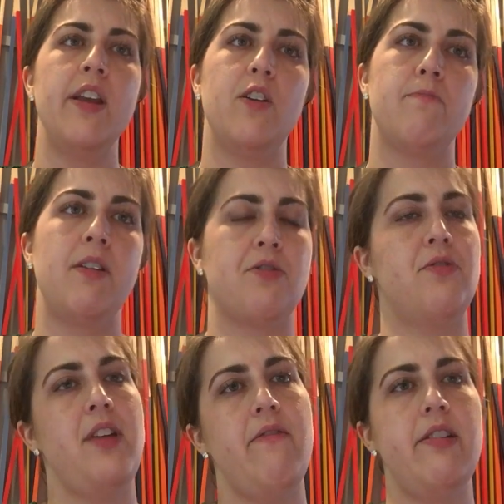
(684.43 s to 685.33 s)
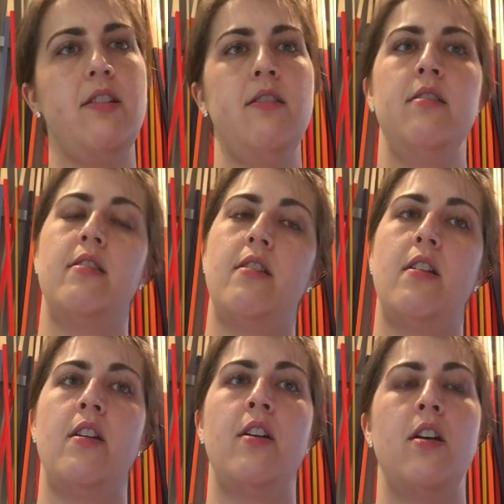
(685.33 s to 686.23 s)
Here's measure 7,
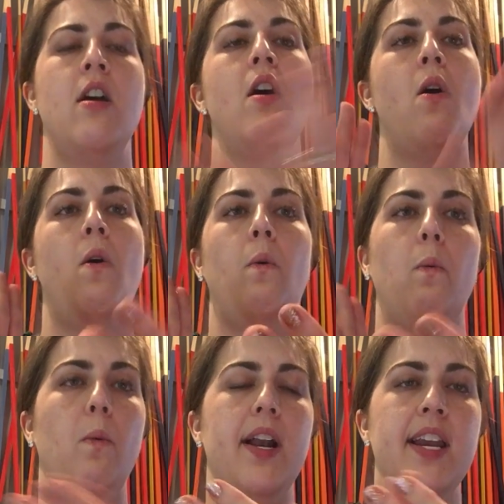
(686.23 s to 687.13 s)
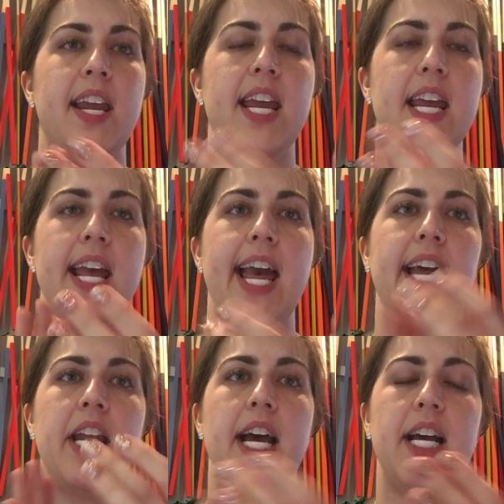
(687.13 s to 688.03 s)
1 E
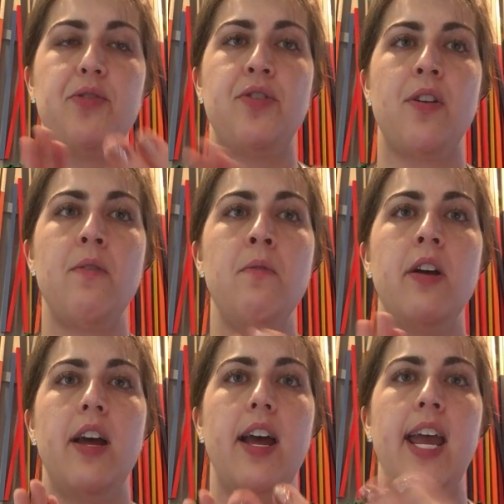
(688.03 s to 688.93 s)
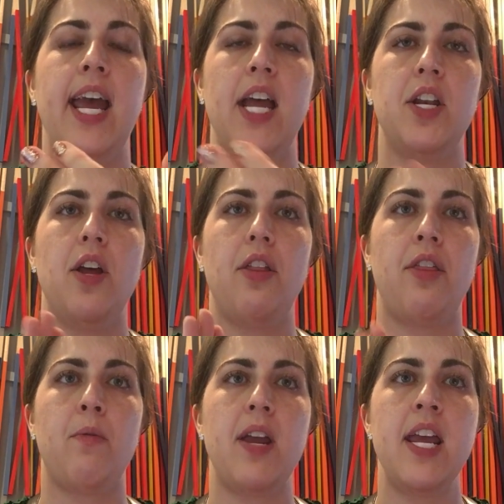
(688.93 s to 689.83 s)
and a 2 and
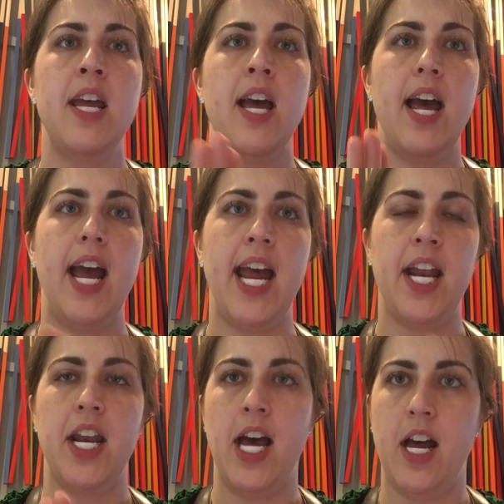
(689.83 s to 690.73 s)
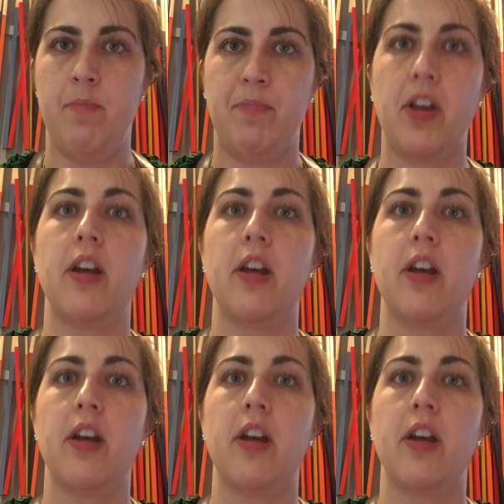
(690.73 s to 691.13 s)
3 and a.